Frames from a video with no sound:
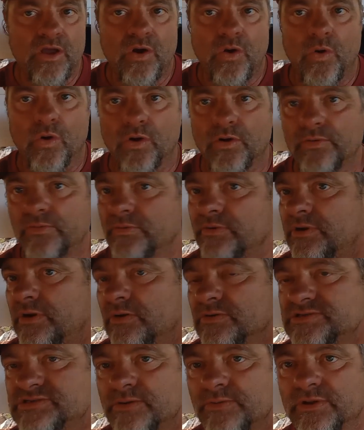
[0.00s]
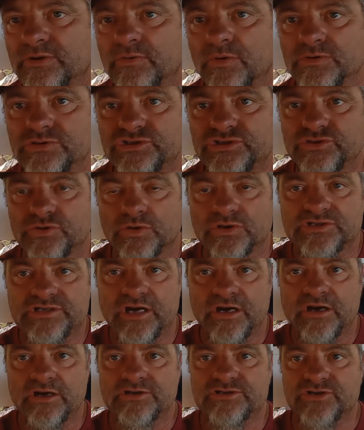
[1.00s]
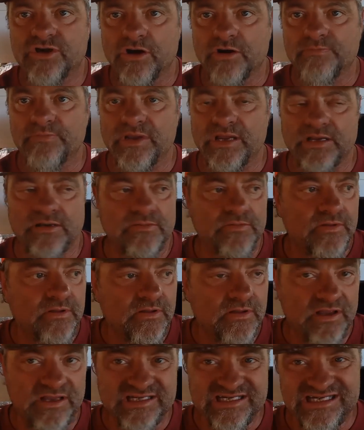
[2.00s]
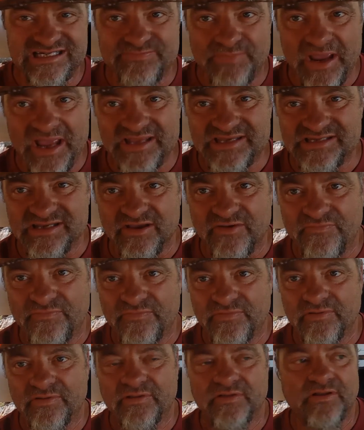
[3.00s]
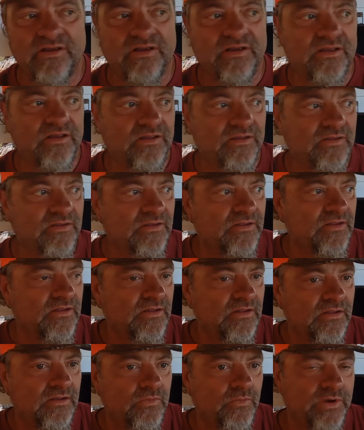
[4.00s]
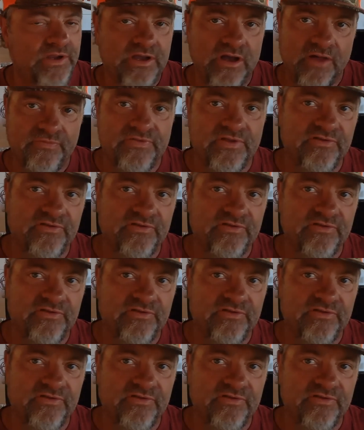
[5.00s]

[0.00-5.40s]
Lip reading: or some of the grocery stores carry skirt meat. It's expensive. We caught